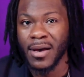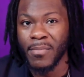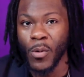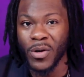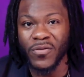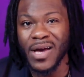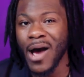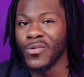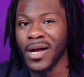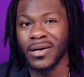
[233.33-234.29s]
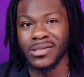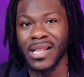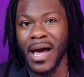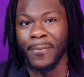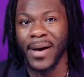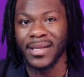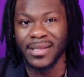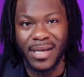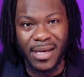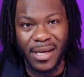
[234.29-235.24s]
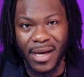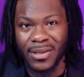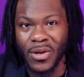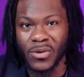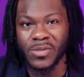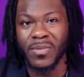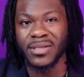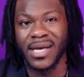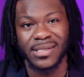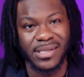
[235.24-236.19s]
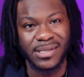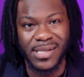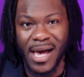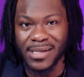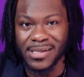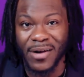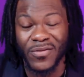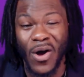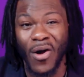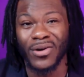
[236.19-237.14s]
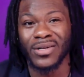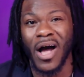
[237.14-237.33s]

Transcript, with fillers: But when you've got records like Pati and Dos Mil Says that have garnered